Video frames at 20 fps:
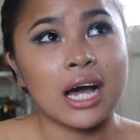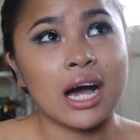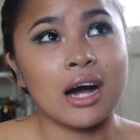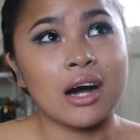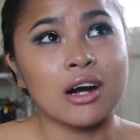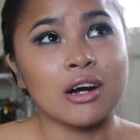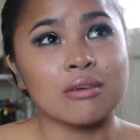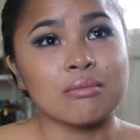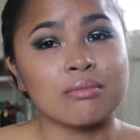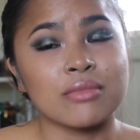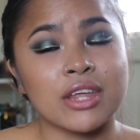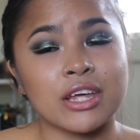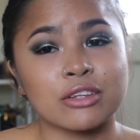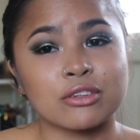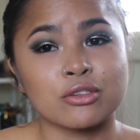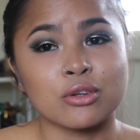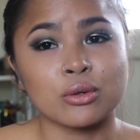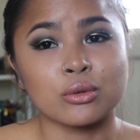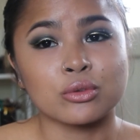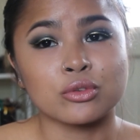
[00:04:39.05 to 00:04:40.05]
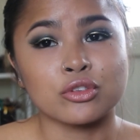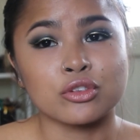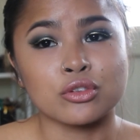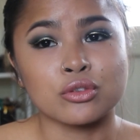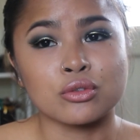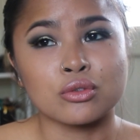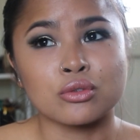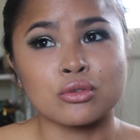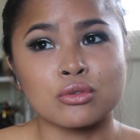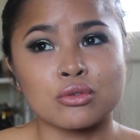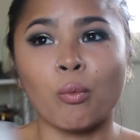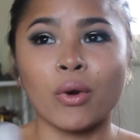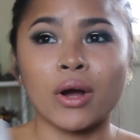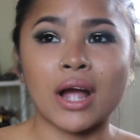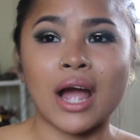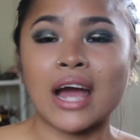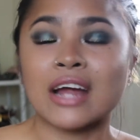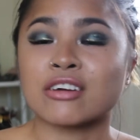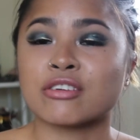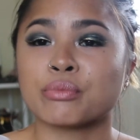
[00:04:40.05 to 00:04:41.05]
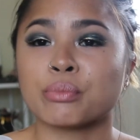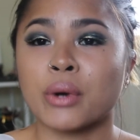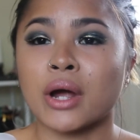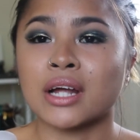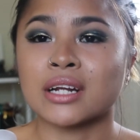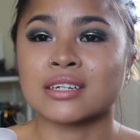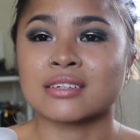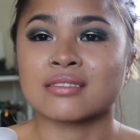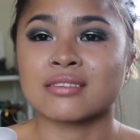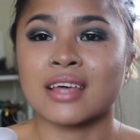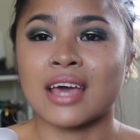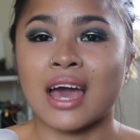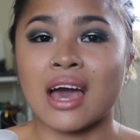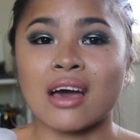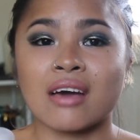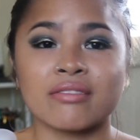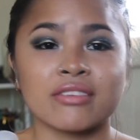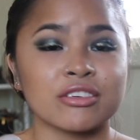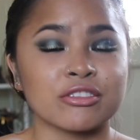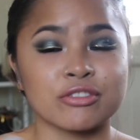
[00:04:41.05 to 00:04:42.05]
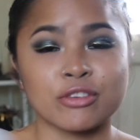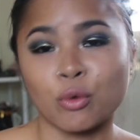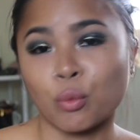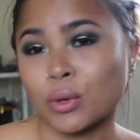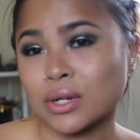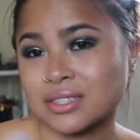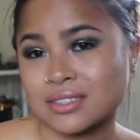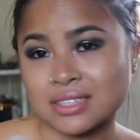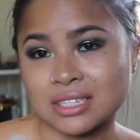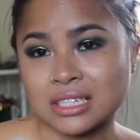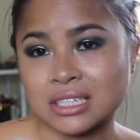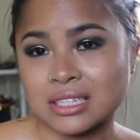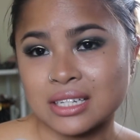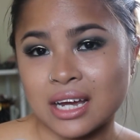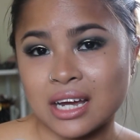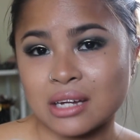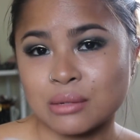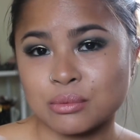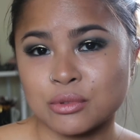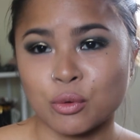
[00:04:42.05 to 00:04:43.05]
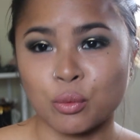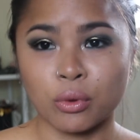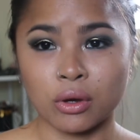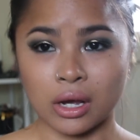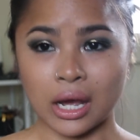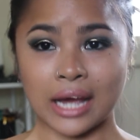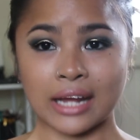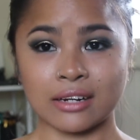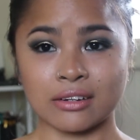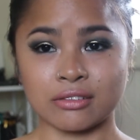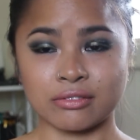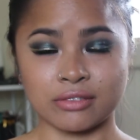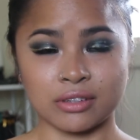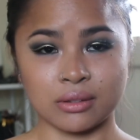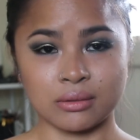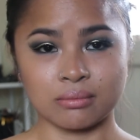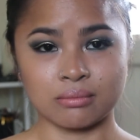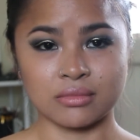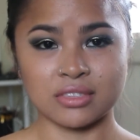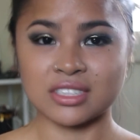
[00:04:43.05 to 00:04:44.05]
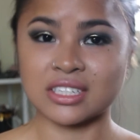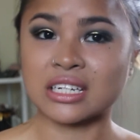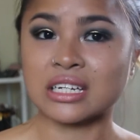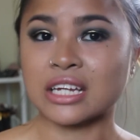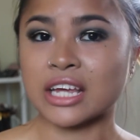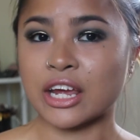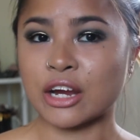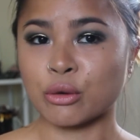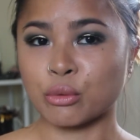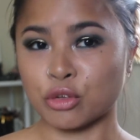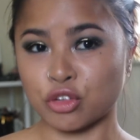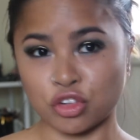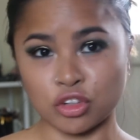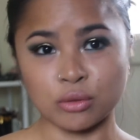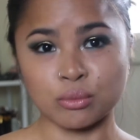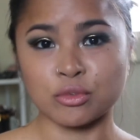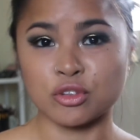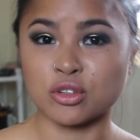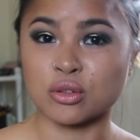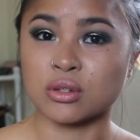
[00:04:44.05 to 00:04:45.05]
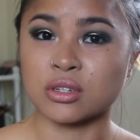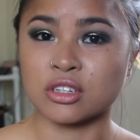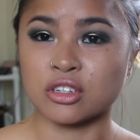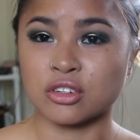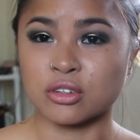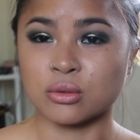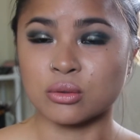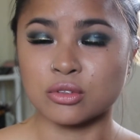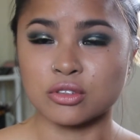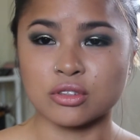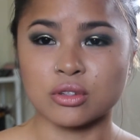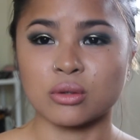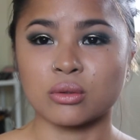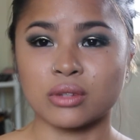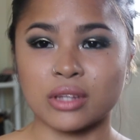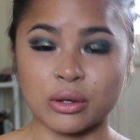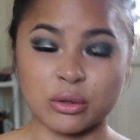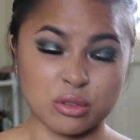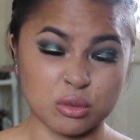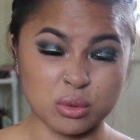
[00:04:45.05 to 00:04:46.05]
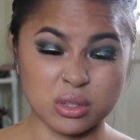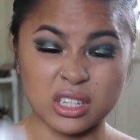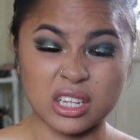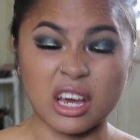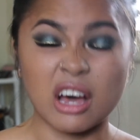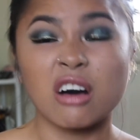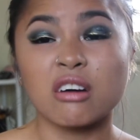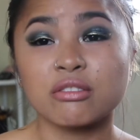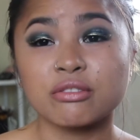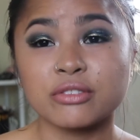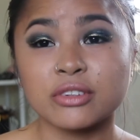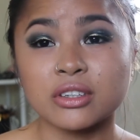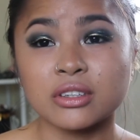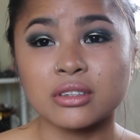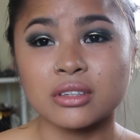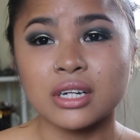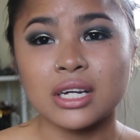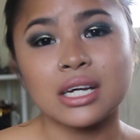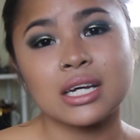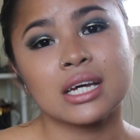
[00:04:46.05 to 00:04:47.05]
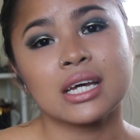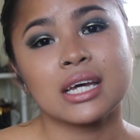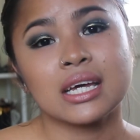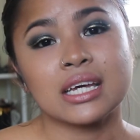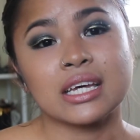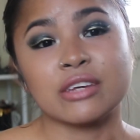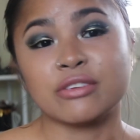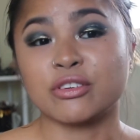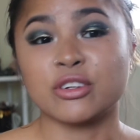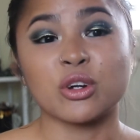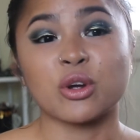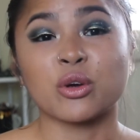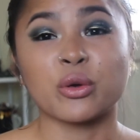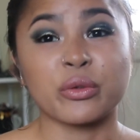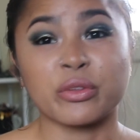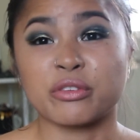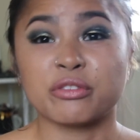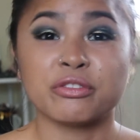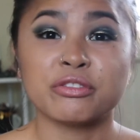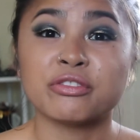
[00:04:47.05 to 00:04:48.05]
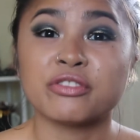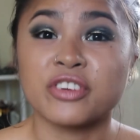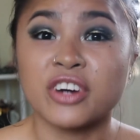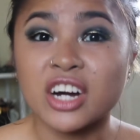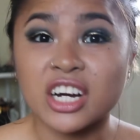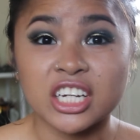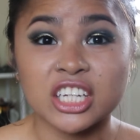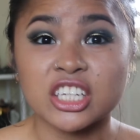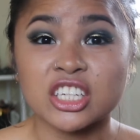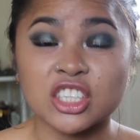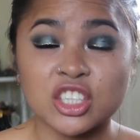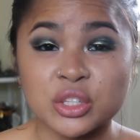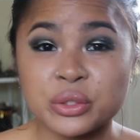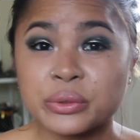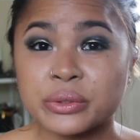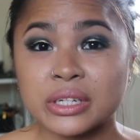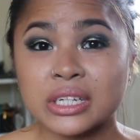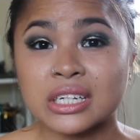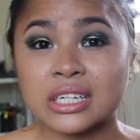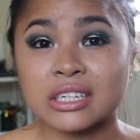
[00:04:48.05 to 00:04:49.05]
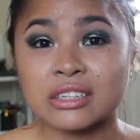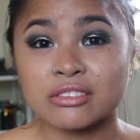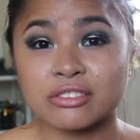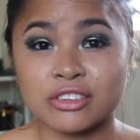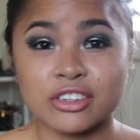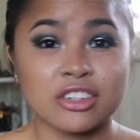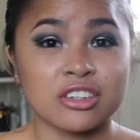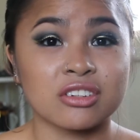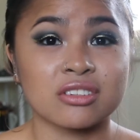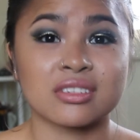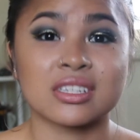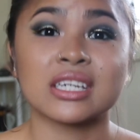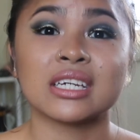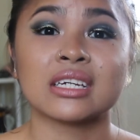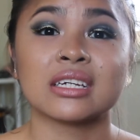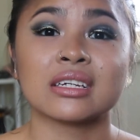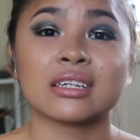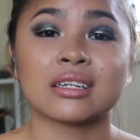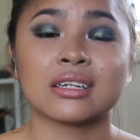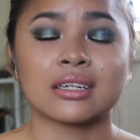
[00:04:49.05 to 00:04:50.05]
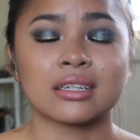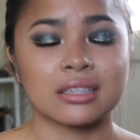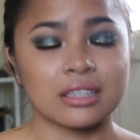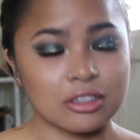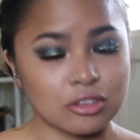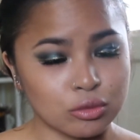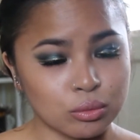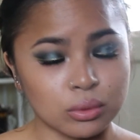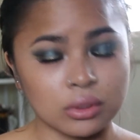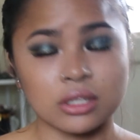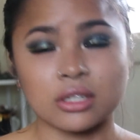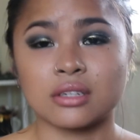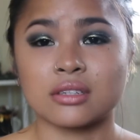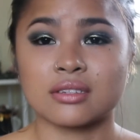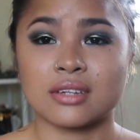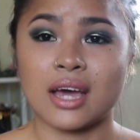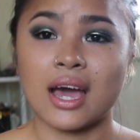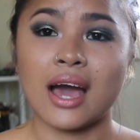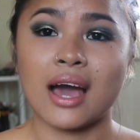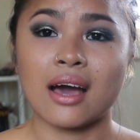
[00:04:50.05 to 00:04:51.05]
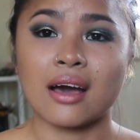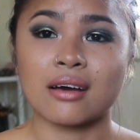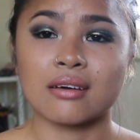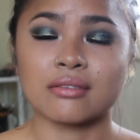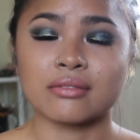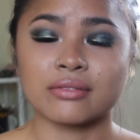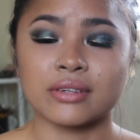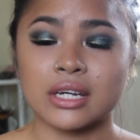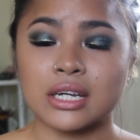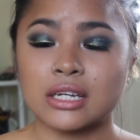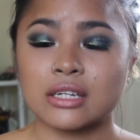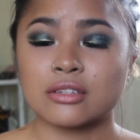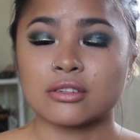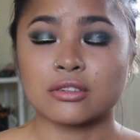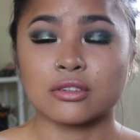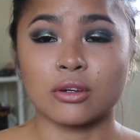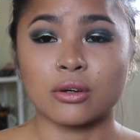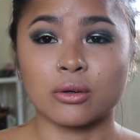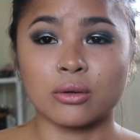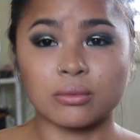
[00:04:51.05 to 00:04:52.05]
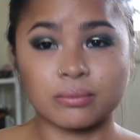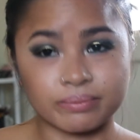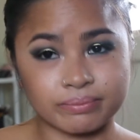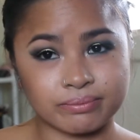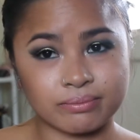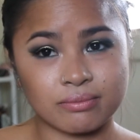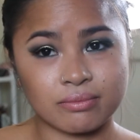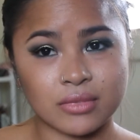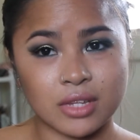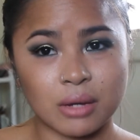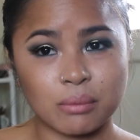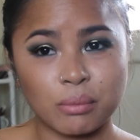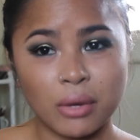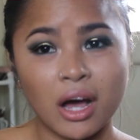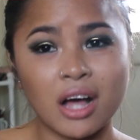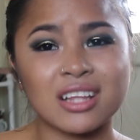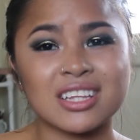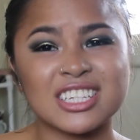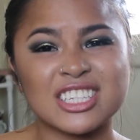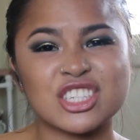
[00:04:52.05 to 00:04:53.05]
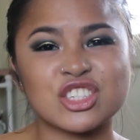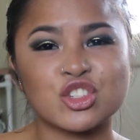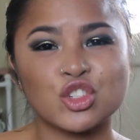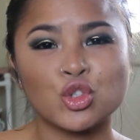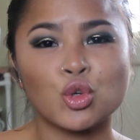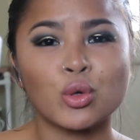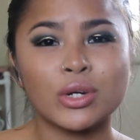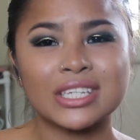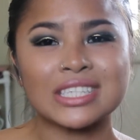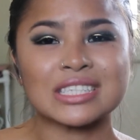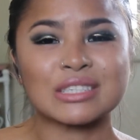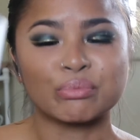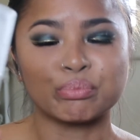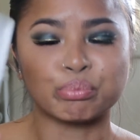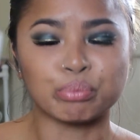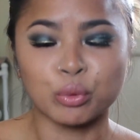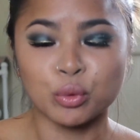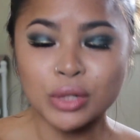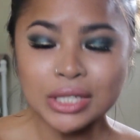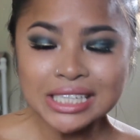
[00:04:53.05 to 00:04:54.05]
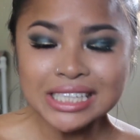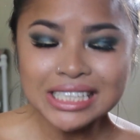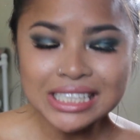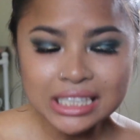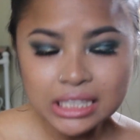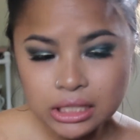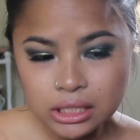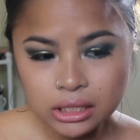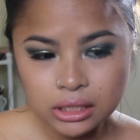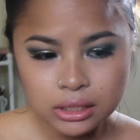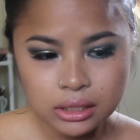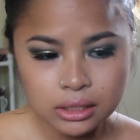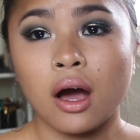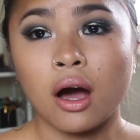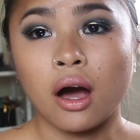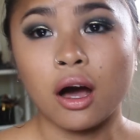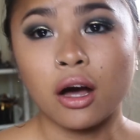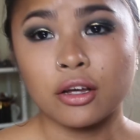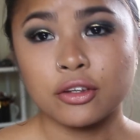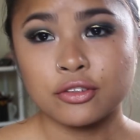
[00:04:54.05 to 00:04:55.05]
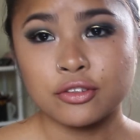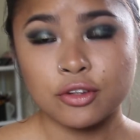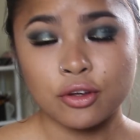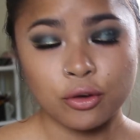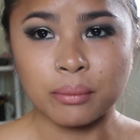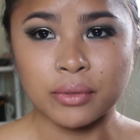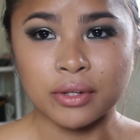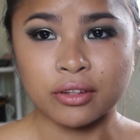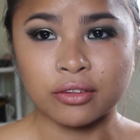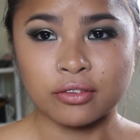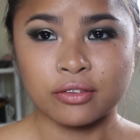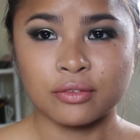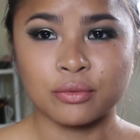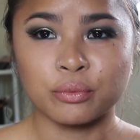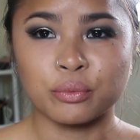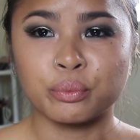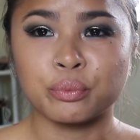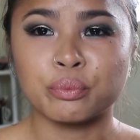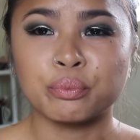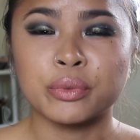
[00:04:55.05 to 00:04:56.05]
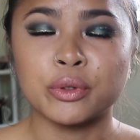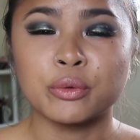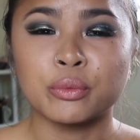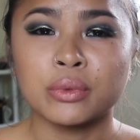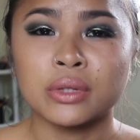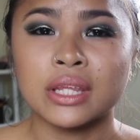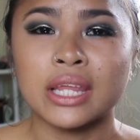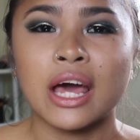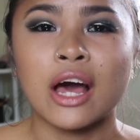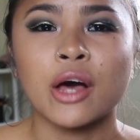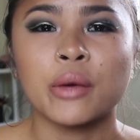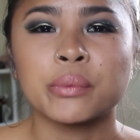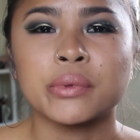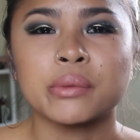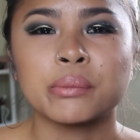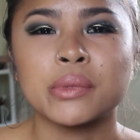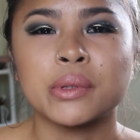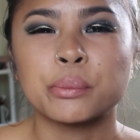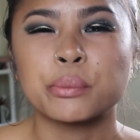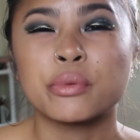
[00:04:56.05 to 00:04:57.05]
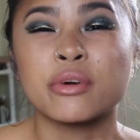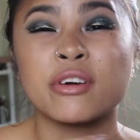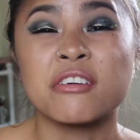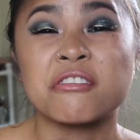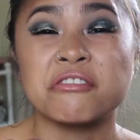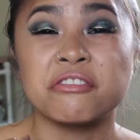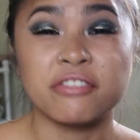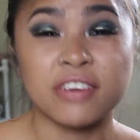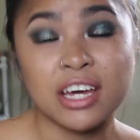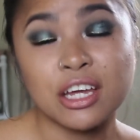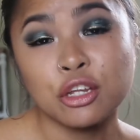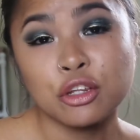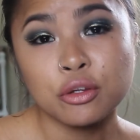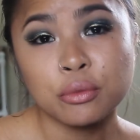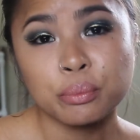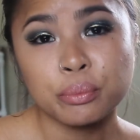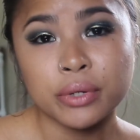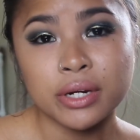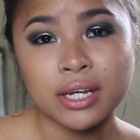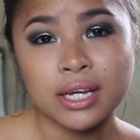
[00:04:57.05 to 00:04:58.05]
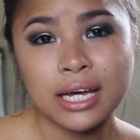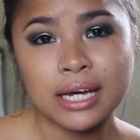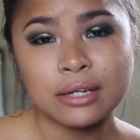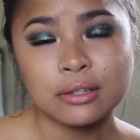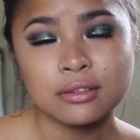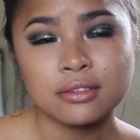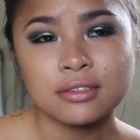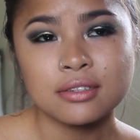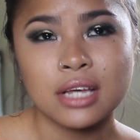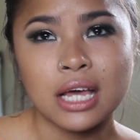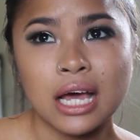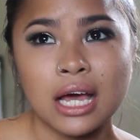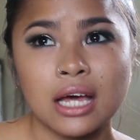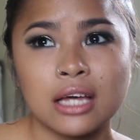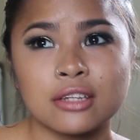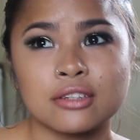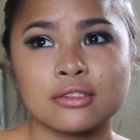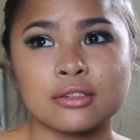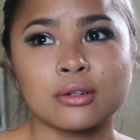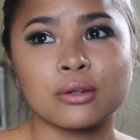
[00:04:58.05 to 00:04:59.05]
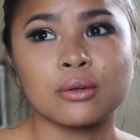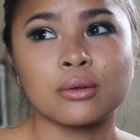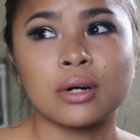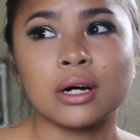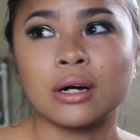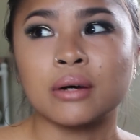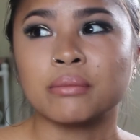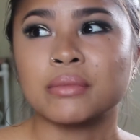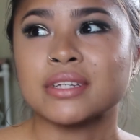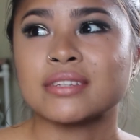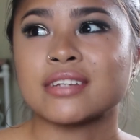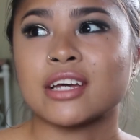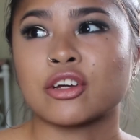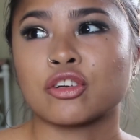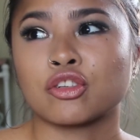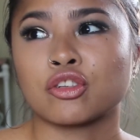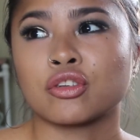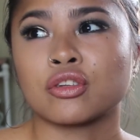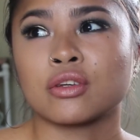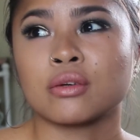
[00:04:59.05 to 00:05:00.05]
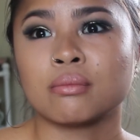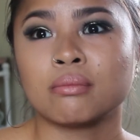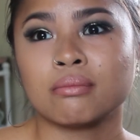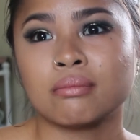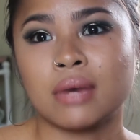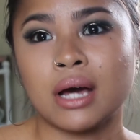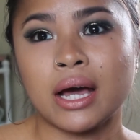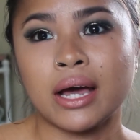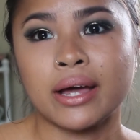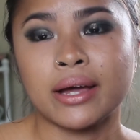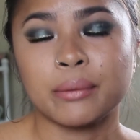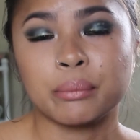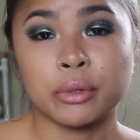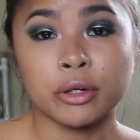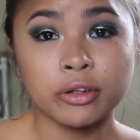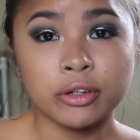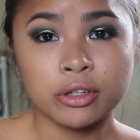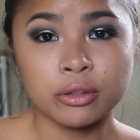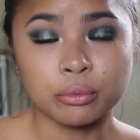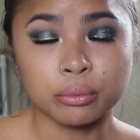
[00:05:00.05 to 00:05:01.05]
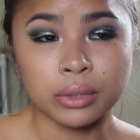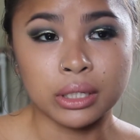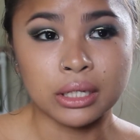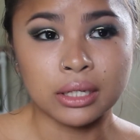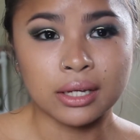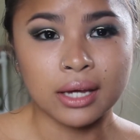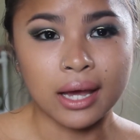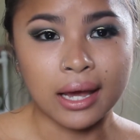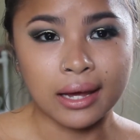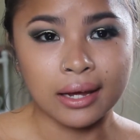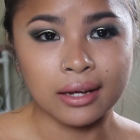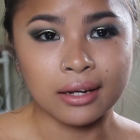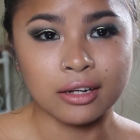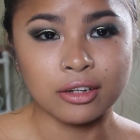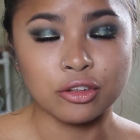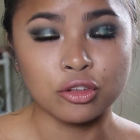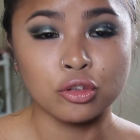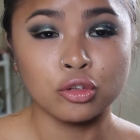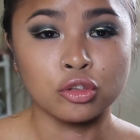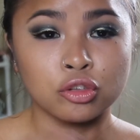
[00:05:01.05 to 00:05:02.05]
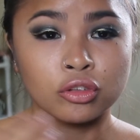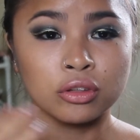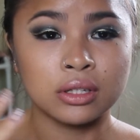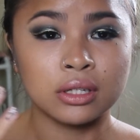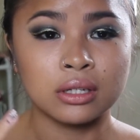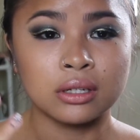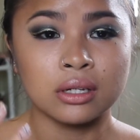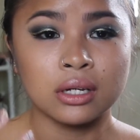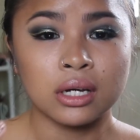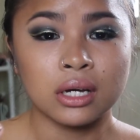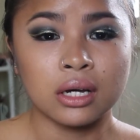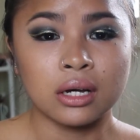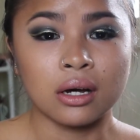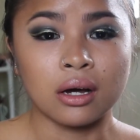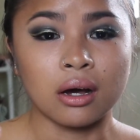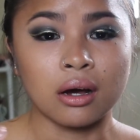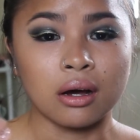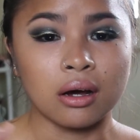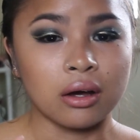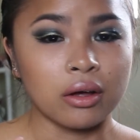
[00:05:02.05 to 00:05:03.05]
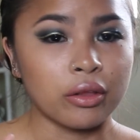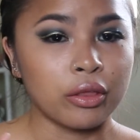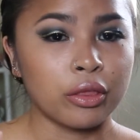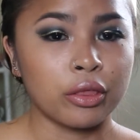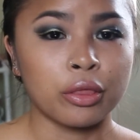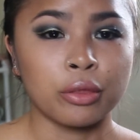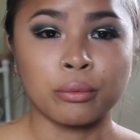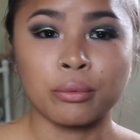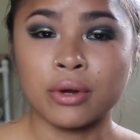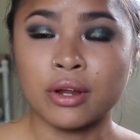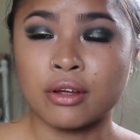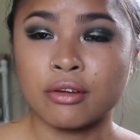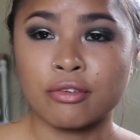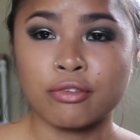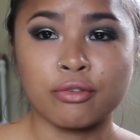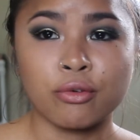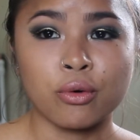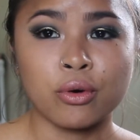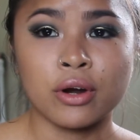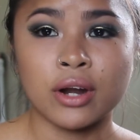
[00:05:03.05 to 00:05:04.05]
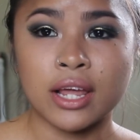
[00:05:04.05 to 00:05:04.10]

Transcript: um, that told you what kind of products they have and for what skin types and what kind of um, skincare regimes you can use. So that was really helpful. If you don't know what the fuck you're doing for your skin, that's really good to have. So, Paula's Choice, boy! Also, um, it's been really helping me prevent breakouts. So um, it's actually my period week and usually uh, three, four